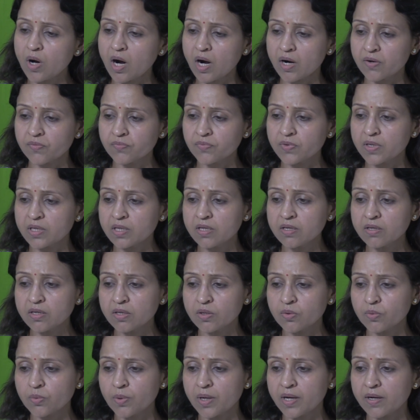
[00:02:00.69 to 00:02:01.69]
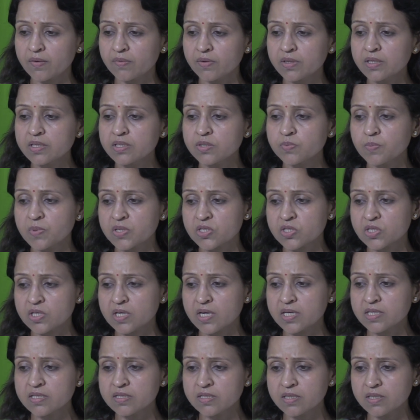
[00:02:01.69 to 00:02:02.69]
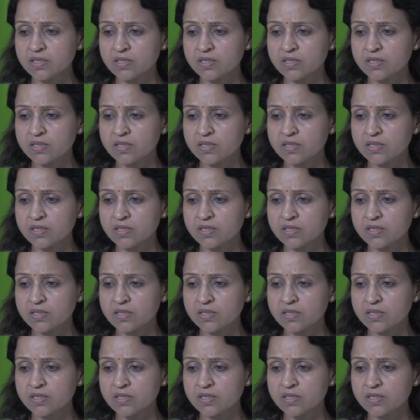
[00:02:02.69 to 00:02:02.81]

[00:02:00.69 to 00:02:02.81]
heart failure requiring specialized